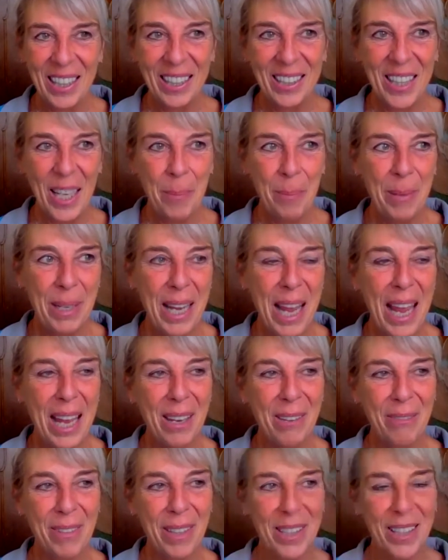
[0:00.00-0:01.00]
they
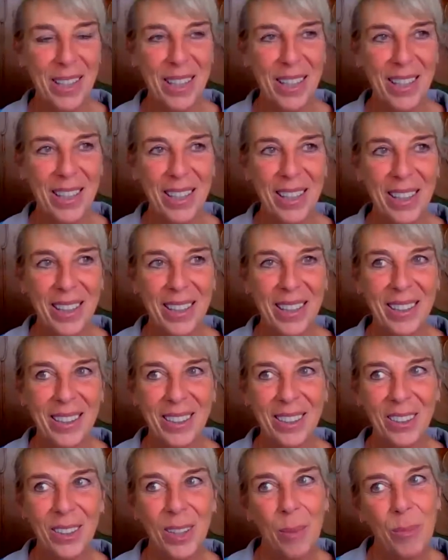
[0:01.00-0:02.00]
behave in a
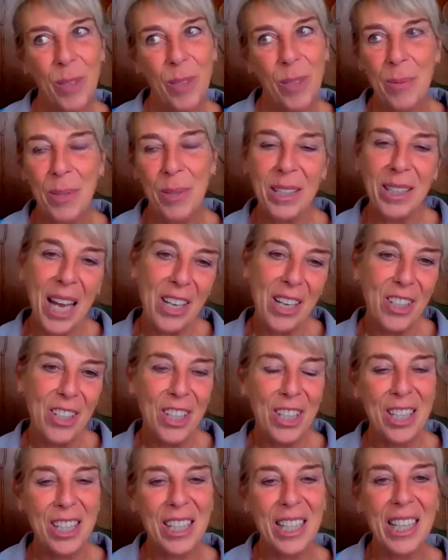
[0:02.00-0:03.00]
sometimes
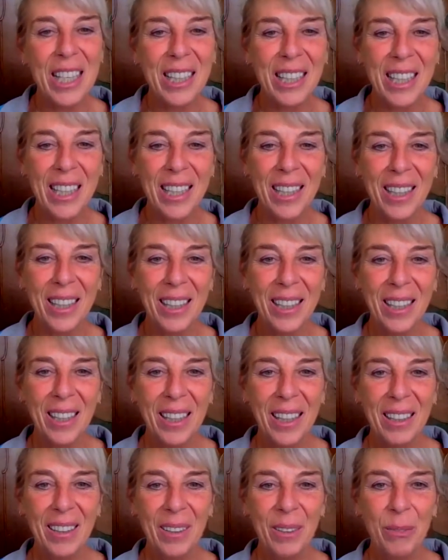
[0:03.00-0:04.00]
attention seeking,
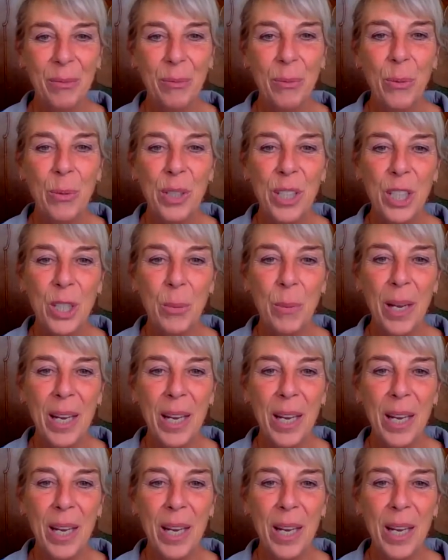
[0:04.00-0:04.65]
foolish way.